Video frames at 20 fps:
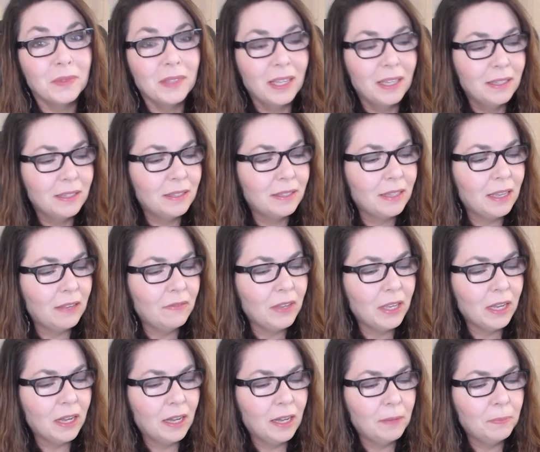
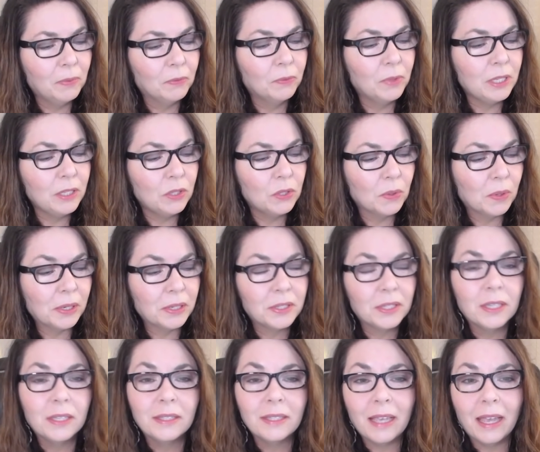saving up
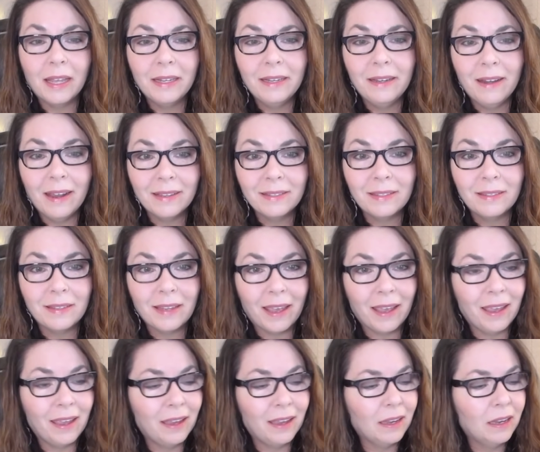resources and nest
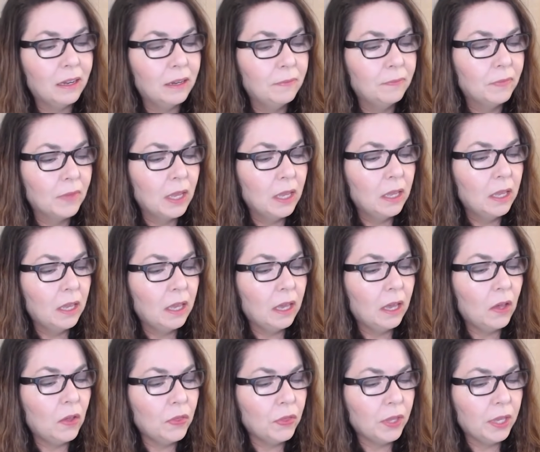egg,
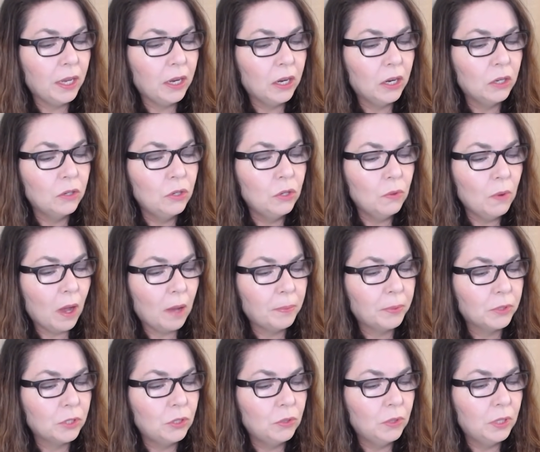healthcare, new
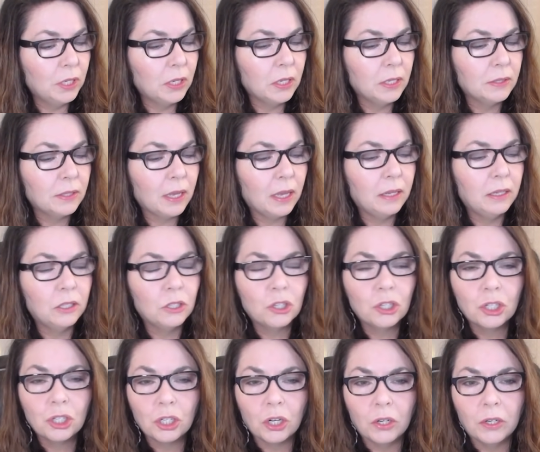opportunities, and
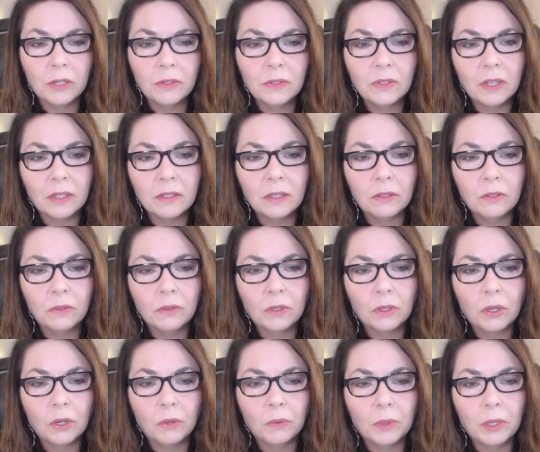insurance. That's under the
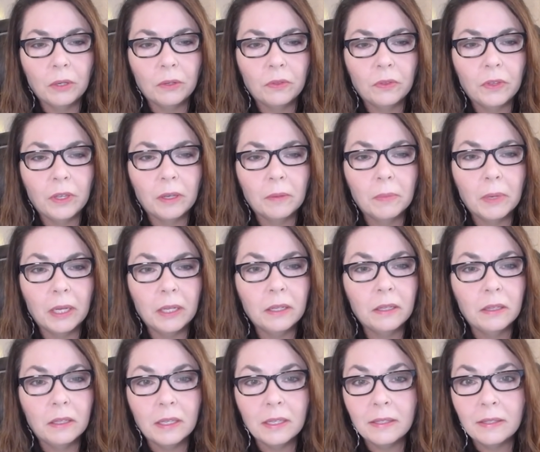career thing.
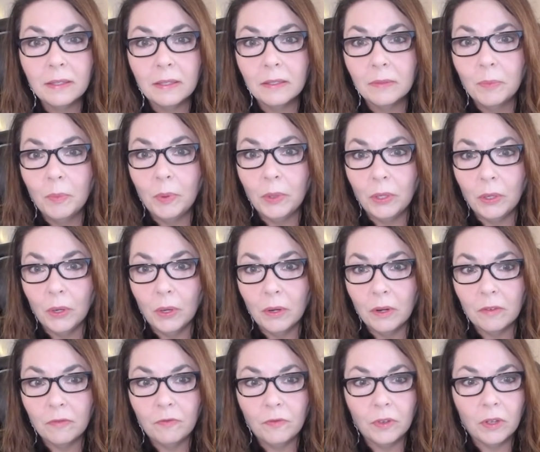But this is
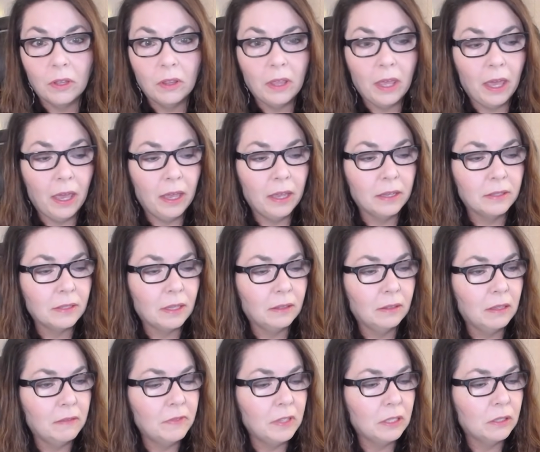beautiful. Eggs. I
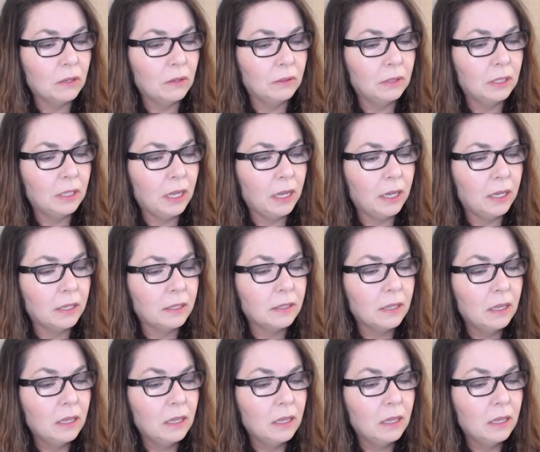love these golden eggs.